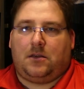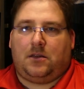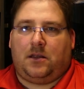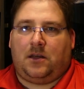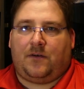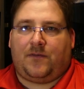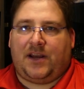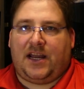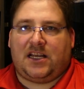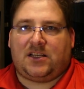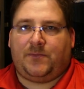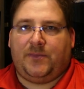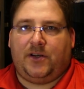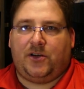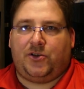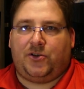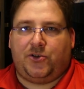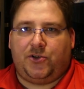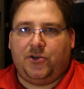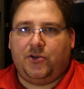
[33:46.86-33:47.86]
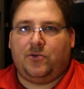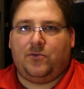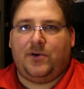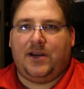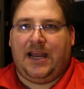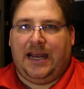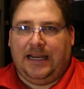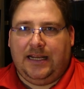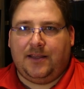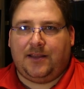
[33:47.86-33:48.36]
They never asked me to do
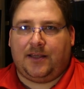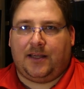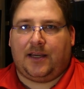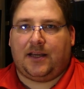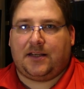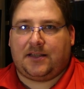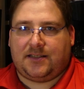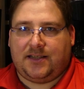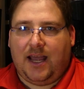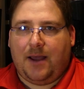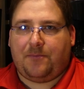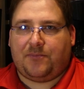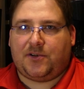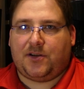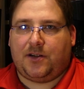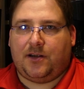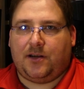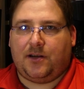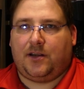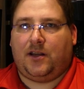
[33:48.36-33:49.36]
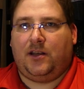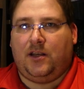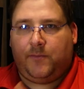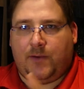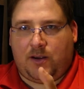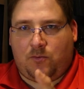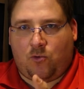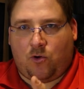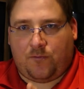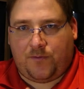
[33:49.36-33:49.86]
anything except can you
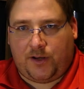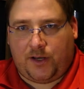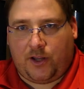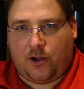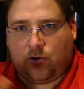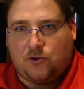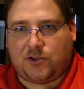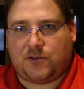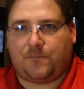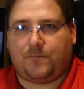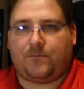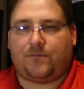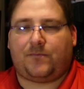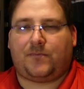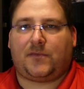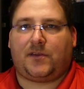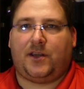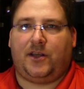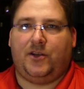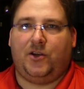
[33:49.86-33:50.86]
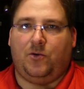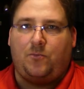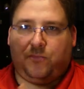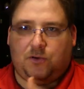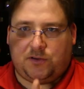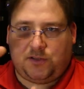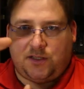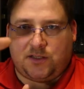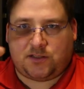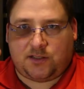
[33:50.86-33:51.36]
make more videos? Can you
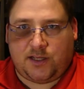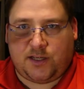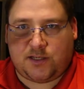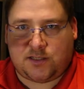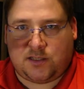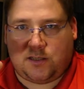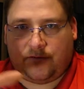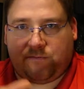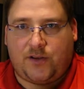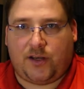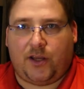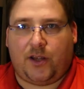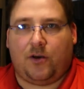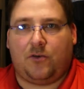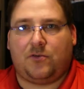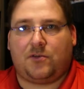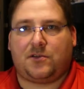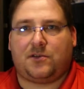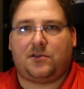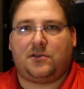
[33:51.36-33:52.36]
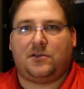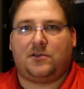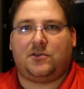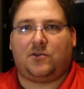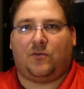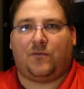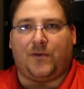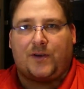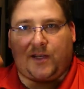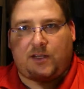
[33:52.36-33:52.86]
put these links in the videos?
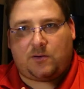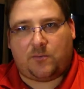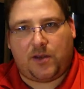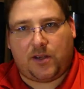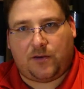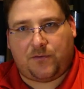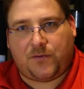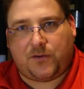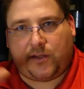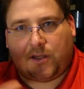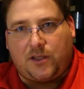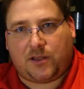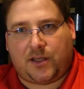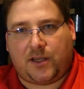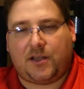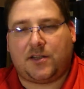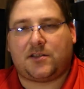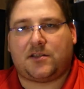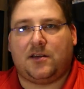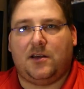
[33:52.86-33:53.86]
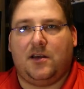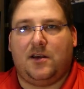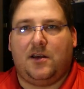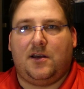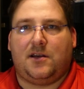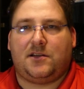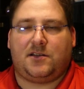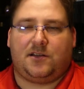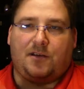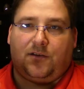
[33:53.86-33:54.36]
Don't forget to make affiliate links.
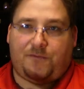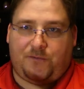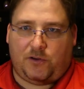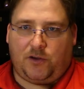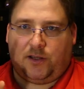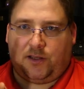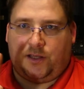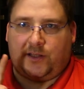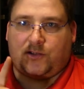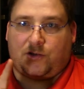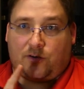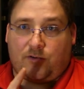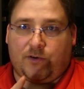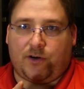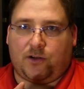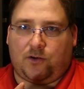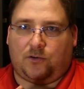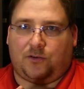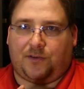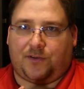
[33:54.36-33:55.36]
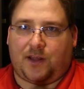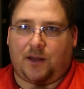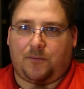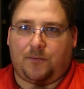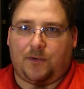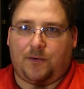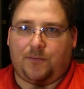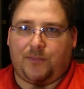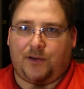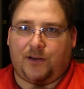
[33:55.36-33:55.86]
See, the affiliate links are critical to them
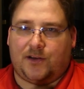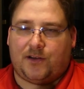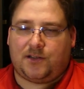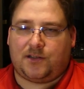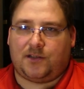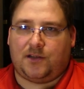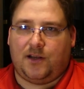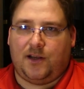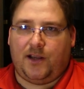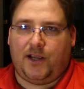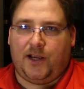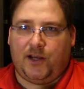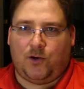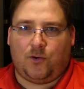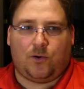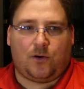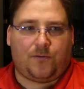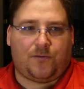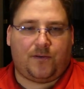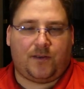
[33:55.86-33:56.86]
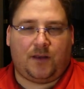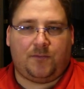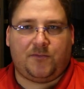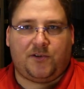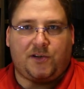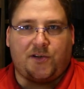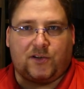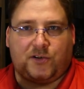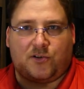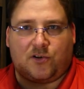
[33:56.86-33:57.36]
because in order for them
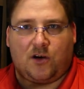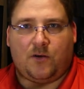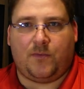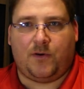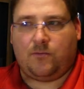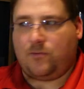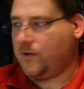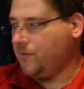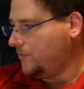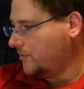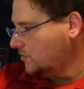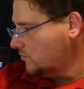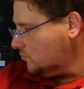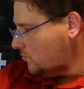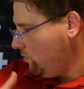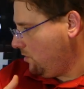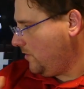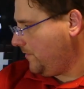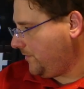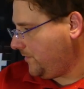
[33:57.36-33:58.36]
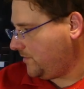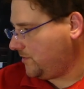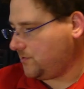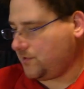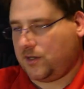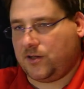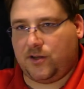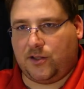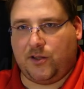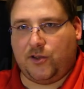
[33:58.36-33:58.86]
to determine whether it's worth
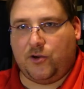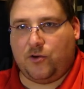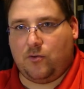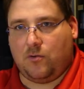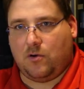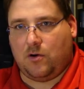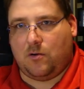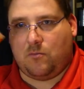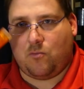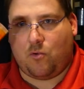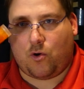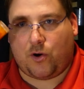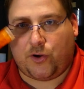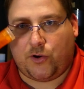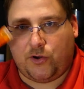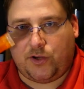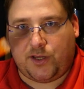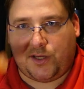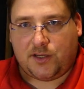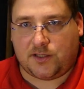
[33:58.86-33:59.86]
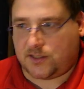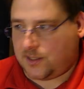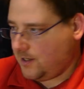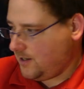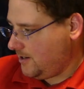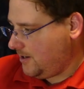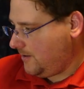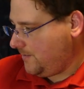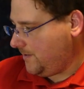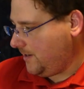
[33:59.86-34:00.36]
sending you more goodies,
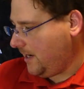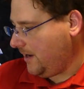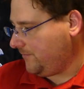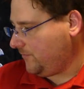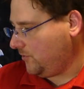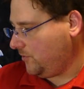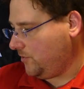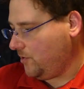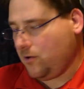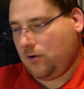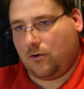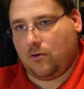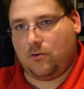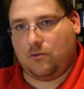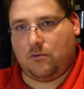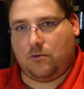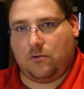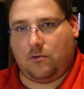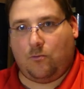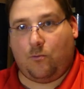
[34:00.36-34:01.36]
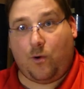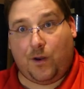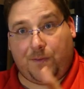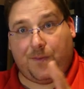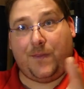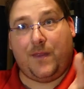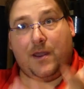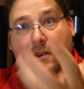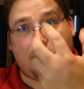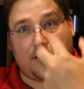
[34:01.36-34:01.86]
they have to know what
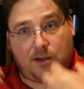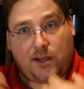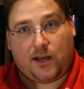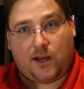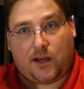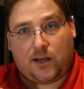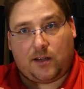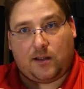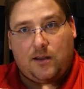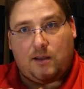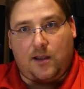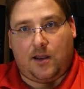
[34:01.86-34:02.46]
they're getting.